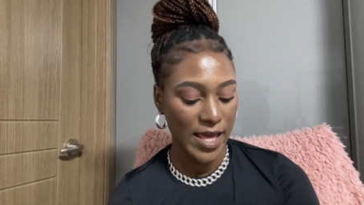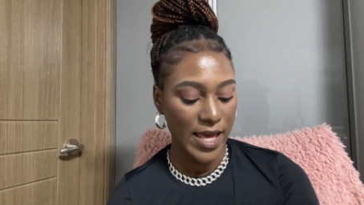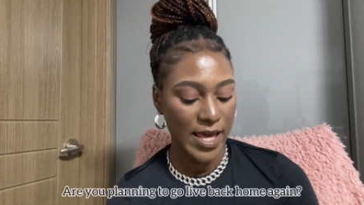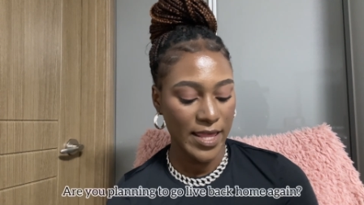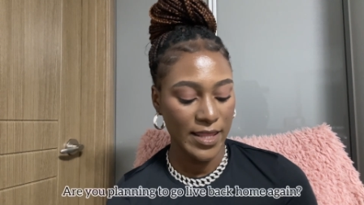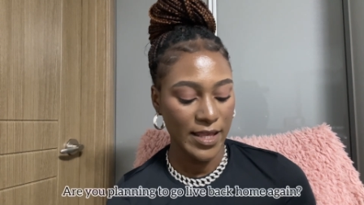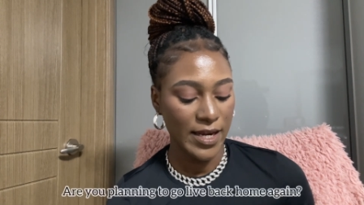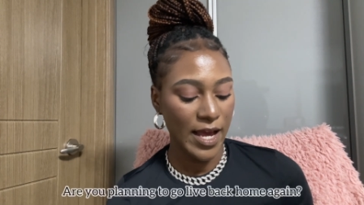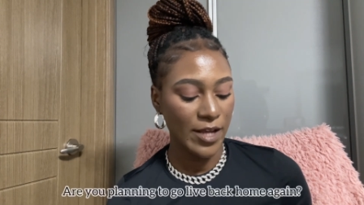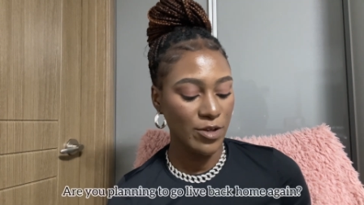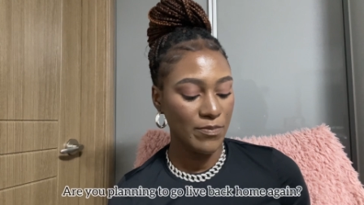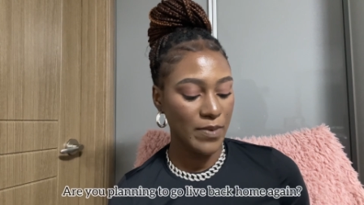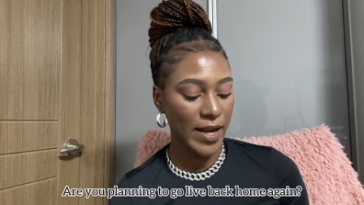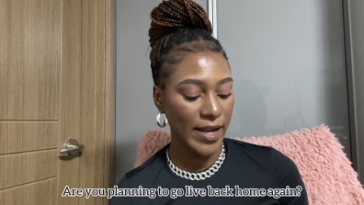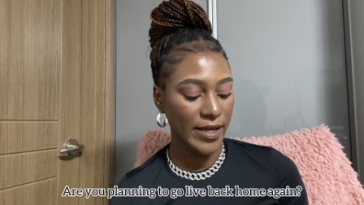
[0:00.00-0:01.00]
And then, are you
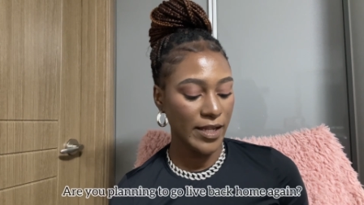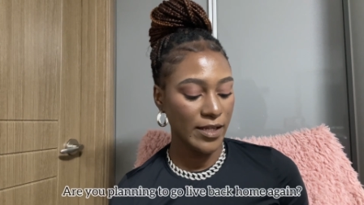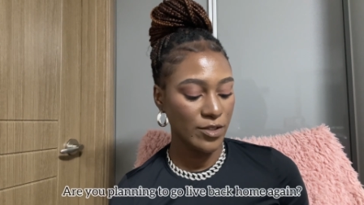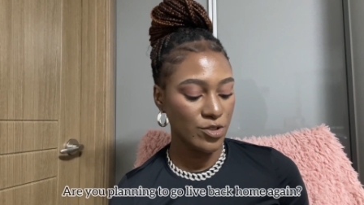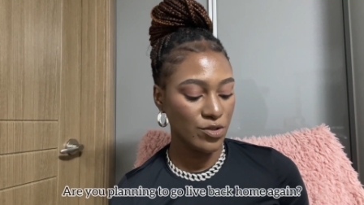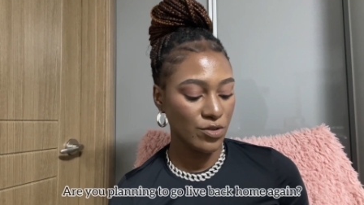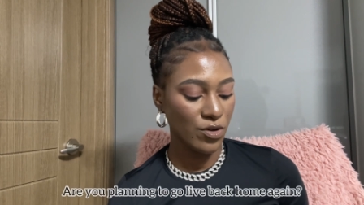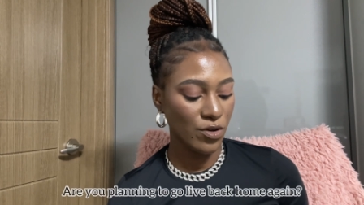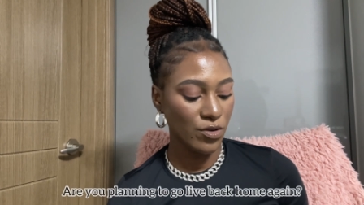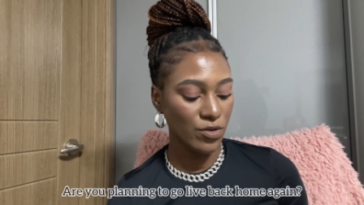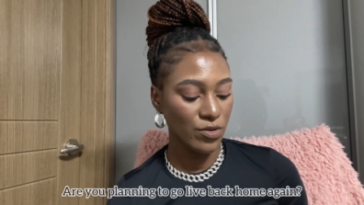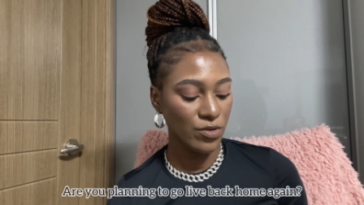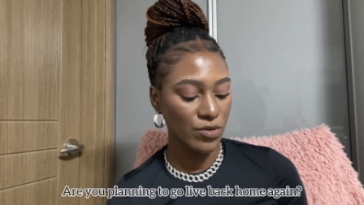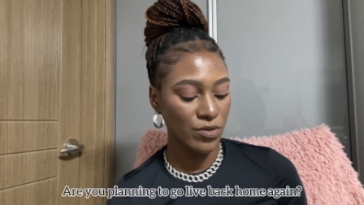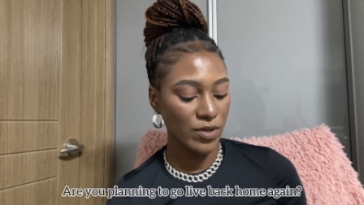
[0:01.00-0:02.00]
planning to
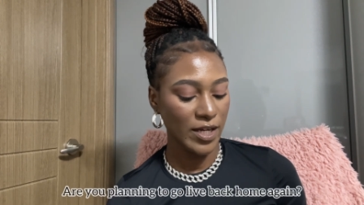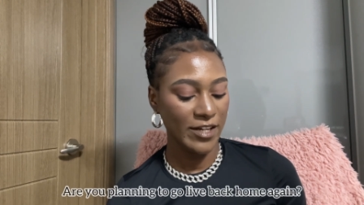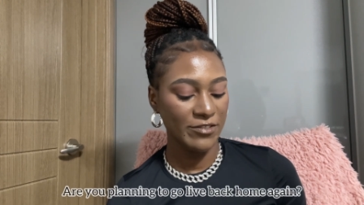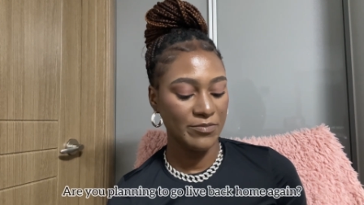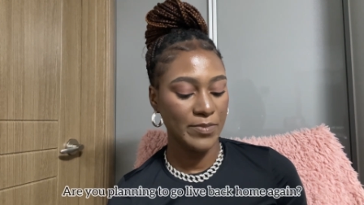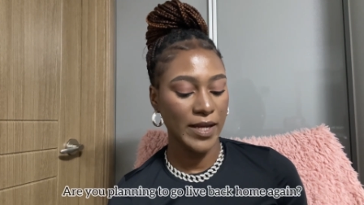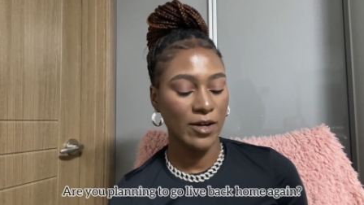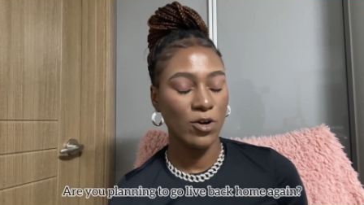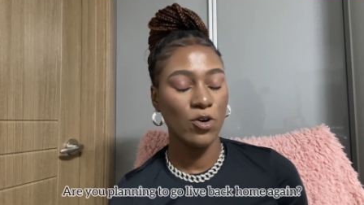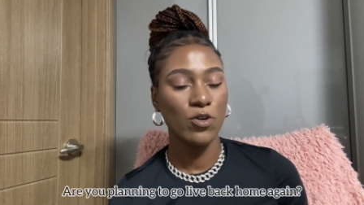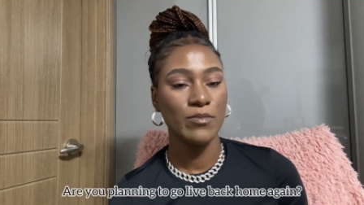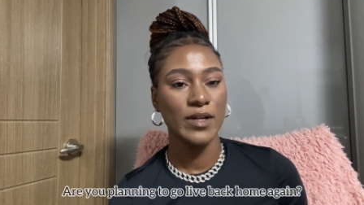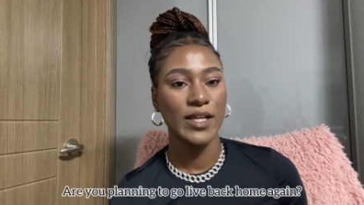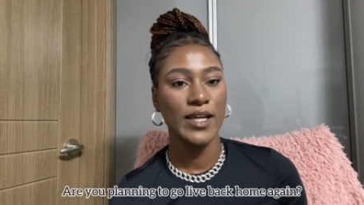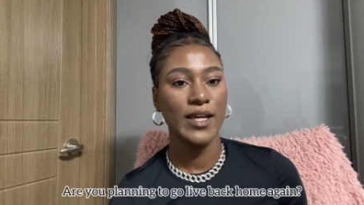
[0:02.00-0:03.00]
go live back home
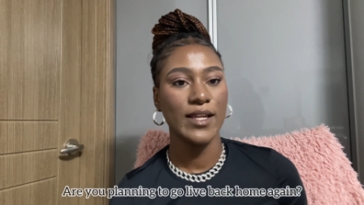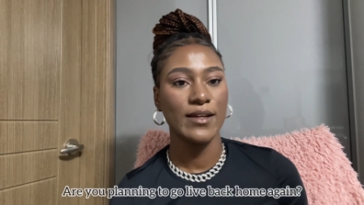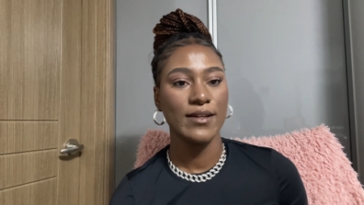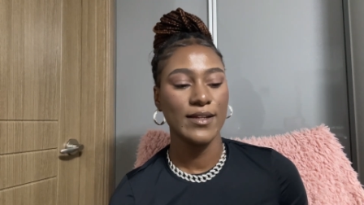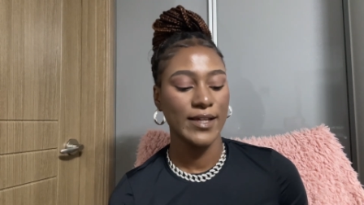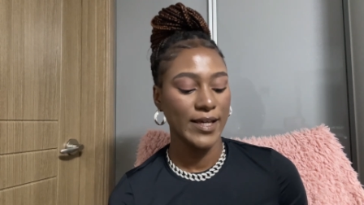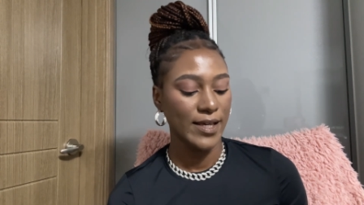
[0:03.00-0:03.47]
again?